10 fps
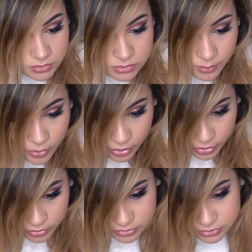some
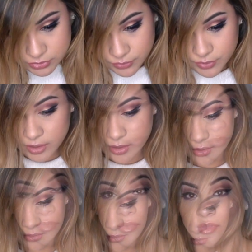curls to
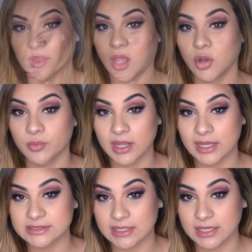wear. I hope you
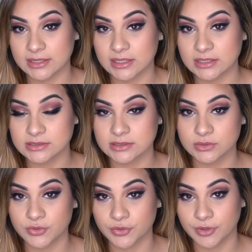guys like this
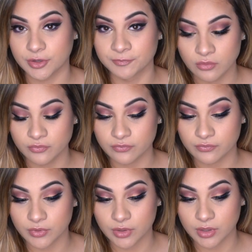tutorial
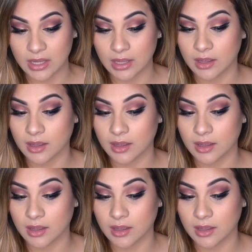for